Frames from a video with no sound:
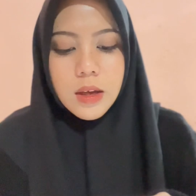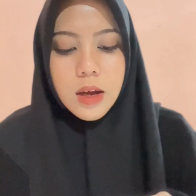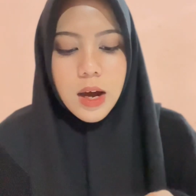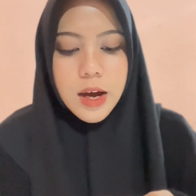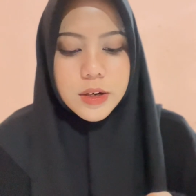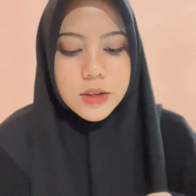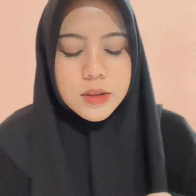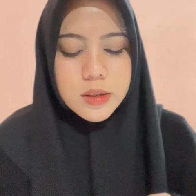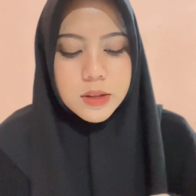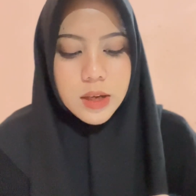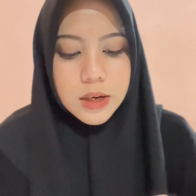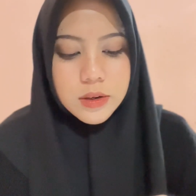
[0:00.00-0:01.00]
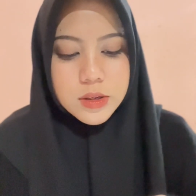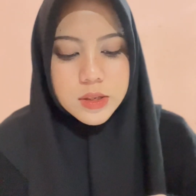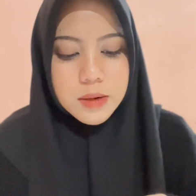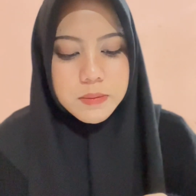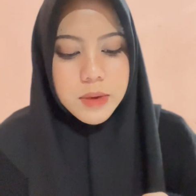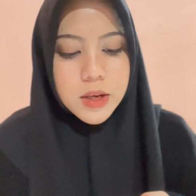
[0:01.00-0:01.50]
I do not
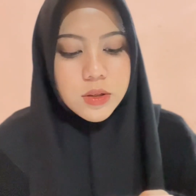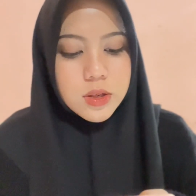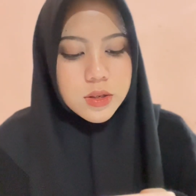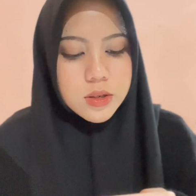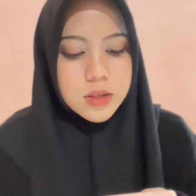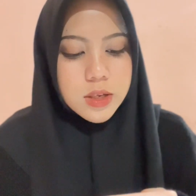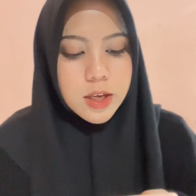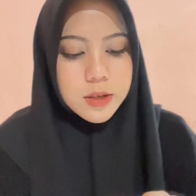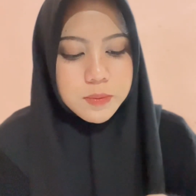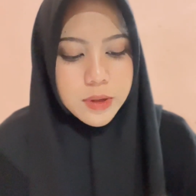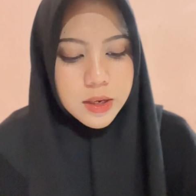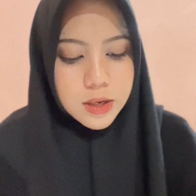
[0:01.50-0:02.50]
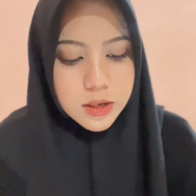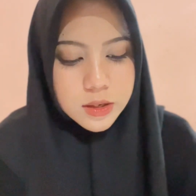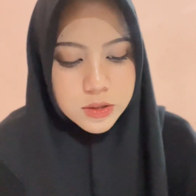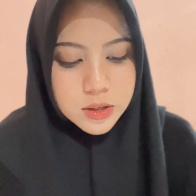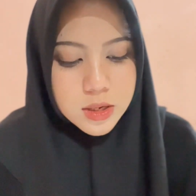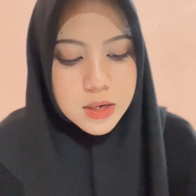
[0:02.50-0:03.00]
understand my teacher's
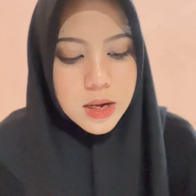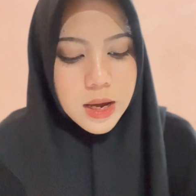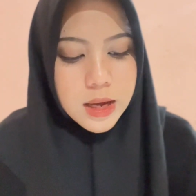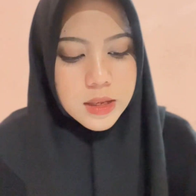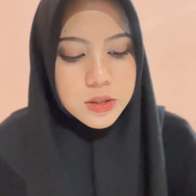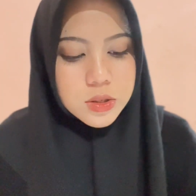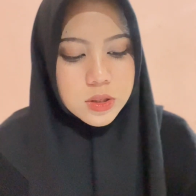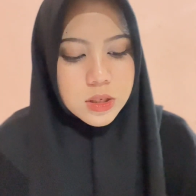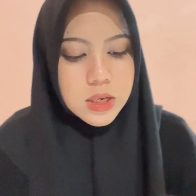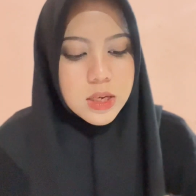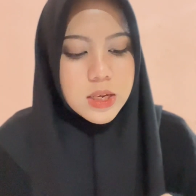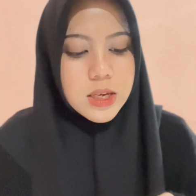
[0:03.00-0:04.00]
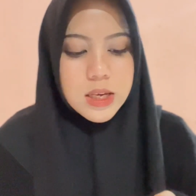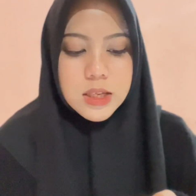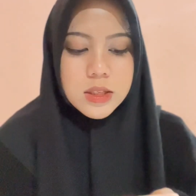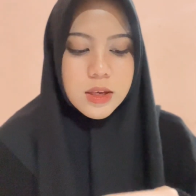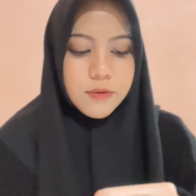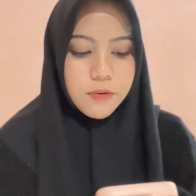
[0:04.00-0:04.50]
explanation and
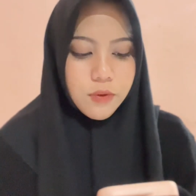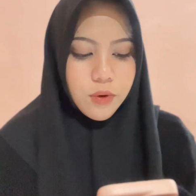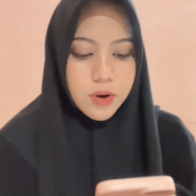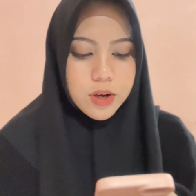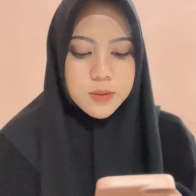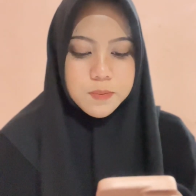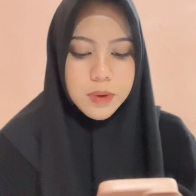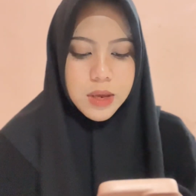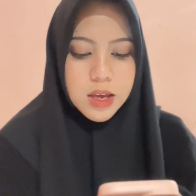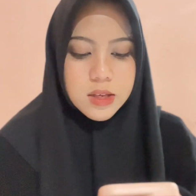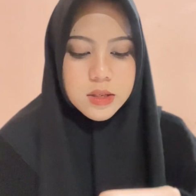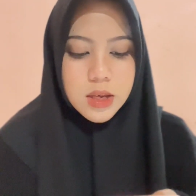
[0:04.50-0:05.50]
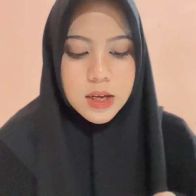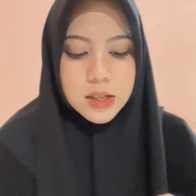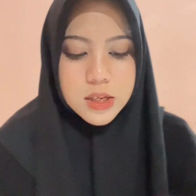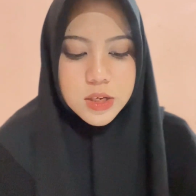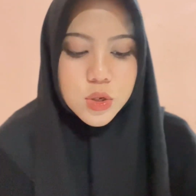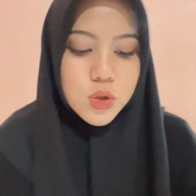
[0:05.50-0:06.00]
CET4 speaks
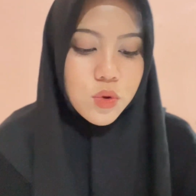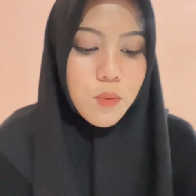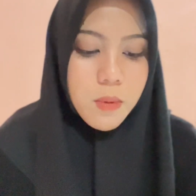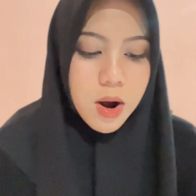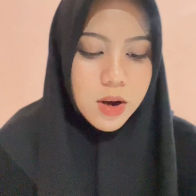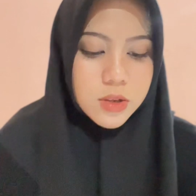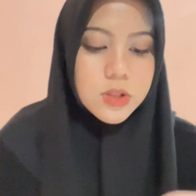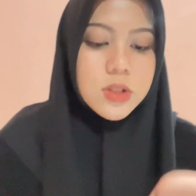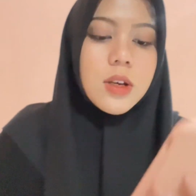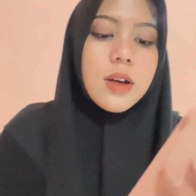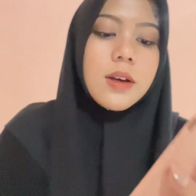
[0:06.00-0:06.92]
English too much.